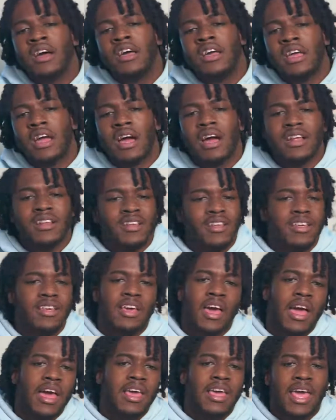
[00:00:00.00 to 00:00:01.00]
Yeah,
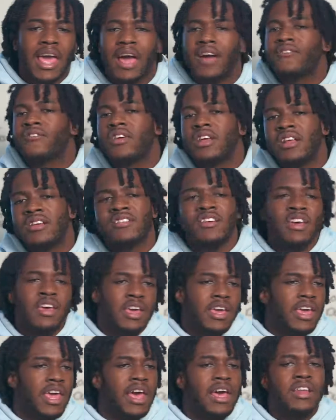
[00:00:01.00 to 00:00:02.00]
he can't finish. He
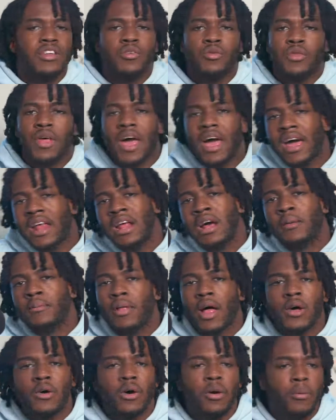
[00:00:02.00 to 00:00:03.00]
can't do that,
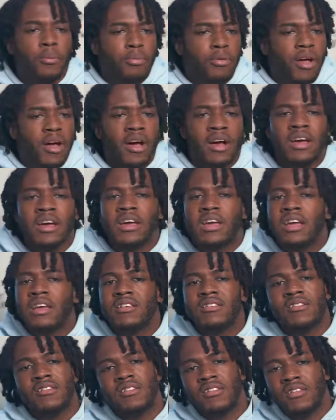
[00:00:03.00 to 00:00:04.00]
blah, blah, blah. He's
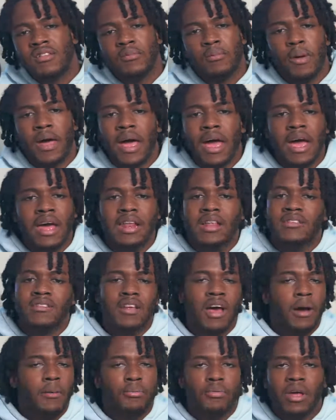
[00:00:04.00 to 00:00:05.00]
bad. He's
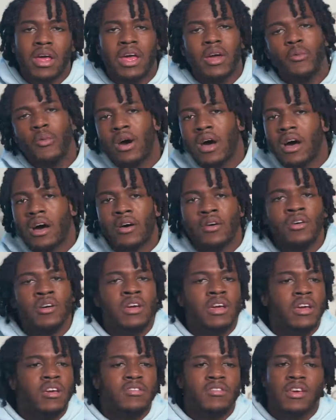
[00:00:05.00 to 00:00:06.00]
not playing well.
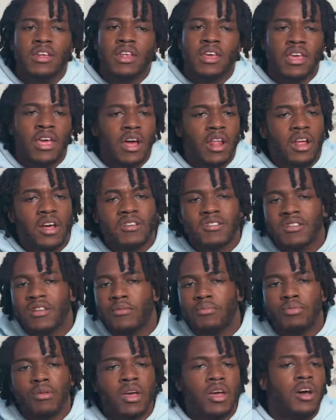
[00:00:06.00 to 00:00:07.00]
He's going to kill us in the
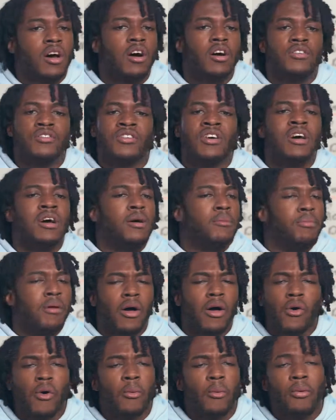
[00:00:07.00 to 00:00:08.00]
playoffs, blah,
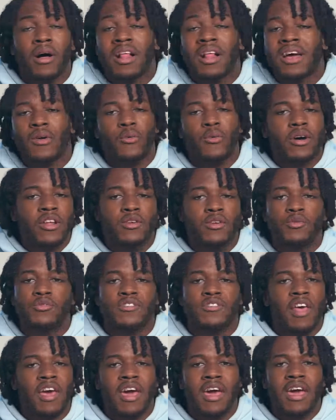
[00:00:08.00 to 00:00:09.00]
blah, blah. Like, what are you
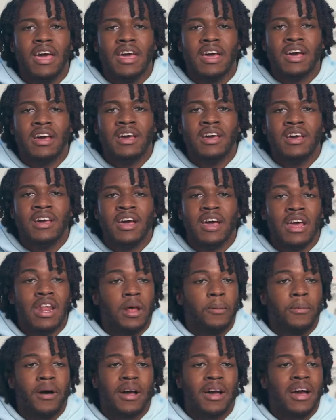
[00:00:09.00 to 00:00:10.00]
saying? And then
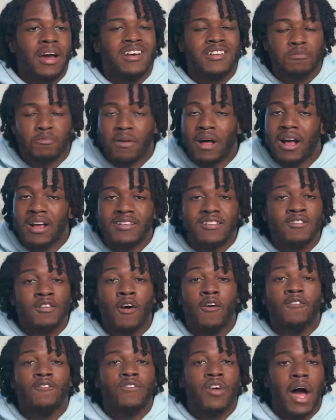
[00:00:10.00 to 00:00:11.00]
my guy splashes
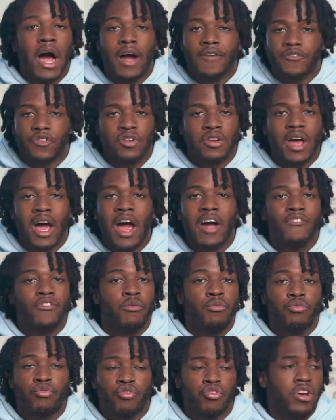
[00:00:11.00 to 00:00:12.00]
home 5 for 9 from
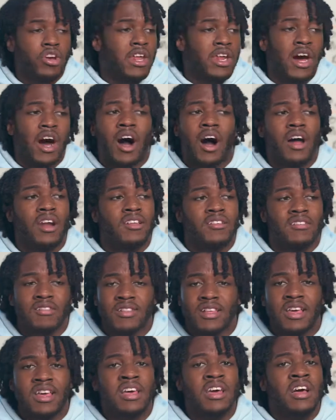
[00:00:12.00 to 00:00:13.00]
3. And
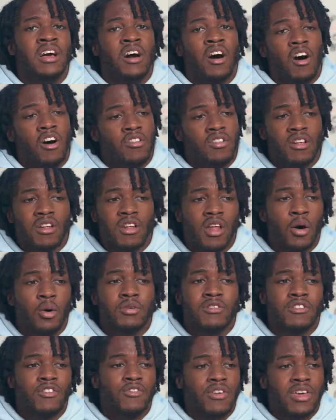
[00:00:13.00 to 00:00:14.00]
honestly, on the
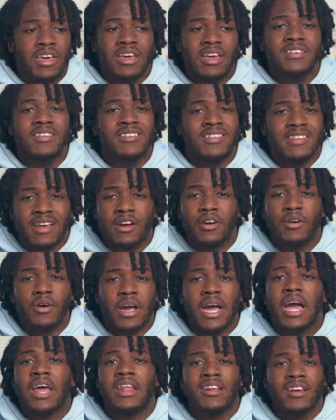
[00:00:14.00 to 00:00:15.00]
lowest of keys,
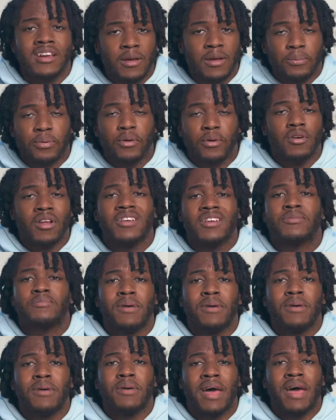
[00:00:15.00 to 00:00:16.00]
single-handedly pulled us
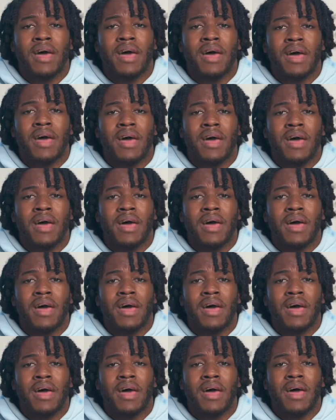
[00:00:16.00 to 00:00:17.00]
back into the game in the
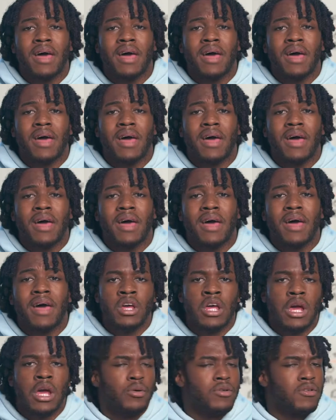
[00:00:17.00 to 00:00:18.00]
third quarter.
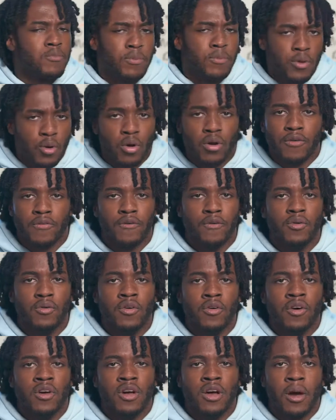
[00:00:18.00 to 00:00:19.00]
It was beautiful.
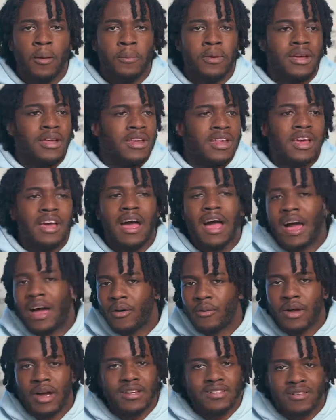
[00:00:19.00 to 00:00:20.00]
I mean,
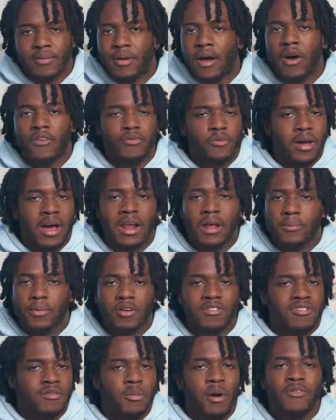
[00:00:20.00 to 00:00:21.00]
we had some help from Alec Burks,
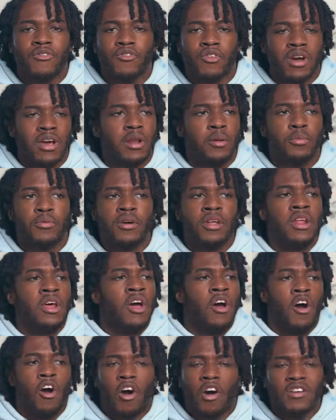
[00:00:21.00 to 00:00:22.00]
some help from Randall, but
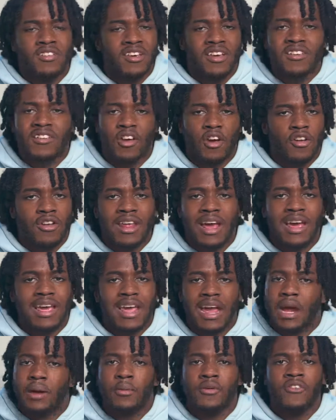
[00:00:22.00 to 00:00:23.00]
RJ turned that
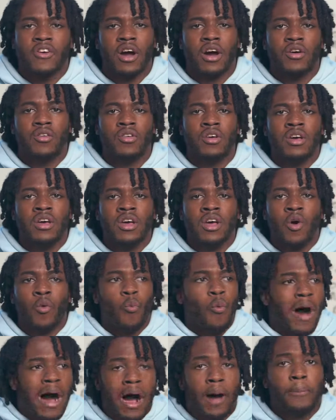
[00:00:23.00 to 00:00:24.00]
game around.
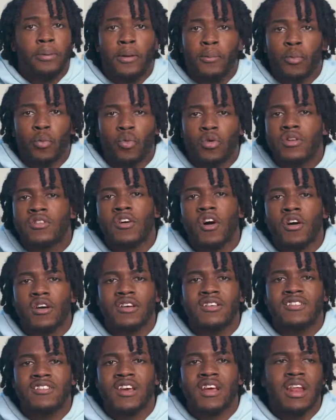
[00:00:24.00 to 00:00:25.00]
While people were talking
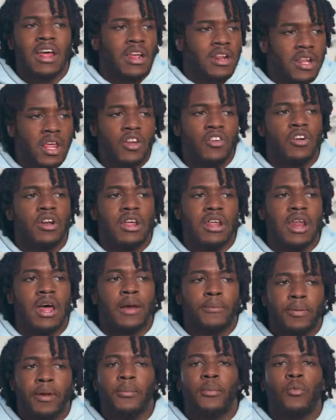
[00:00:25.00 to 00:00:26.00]
shit, like literally, like
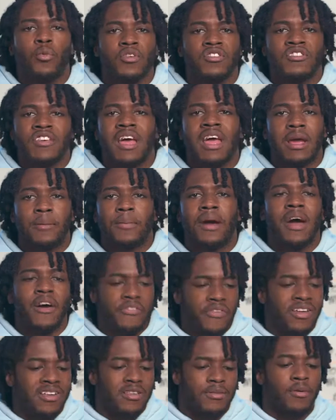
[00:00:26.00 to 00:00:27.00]
people were saying bad
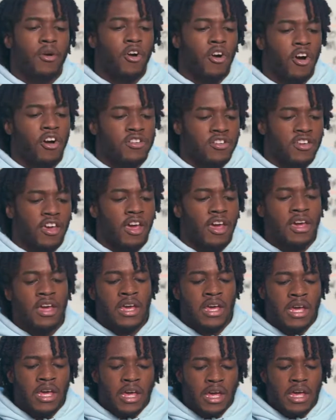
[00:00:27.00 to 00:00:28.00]
things about RJ
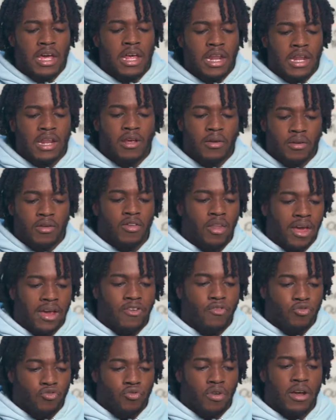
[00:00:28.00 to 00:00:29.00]
in
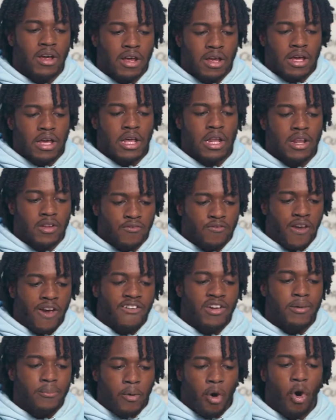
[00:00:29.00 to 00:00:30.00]
the
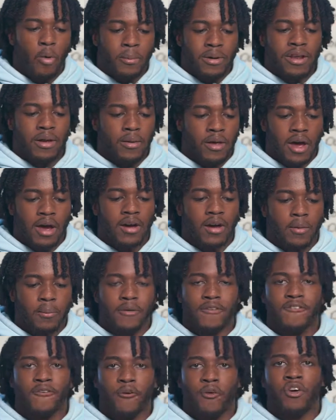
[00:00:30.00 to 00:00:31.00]
very moment
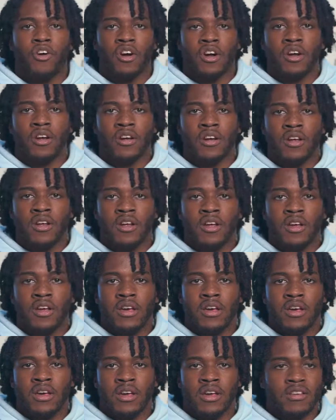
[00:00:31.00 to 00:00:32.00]
before
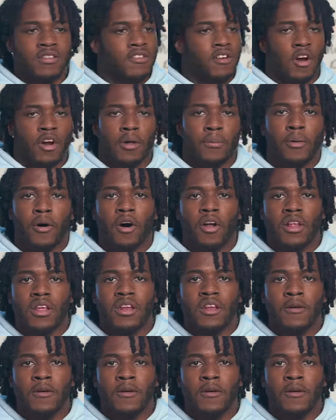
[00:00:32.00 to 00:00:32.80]
he started bowling.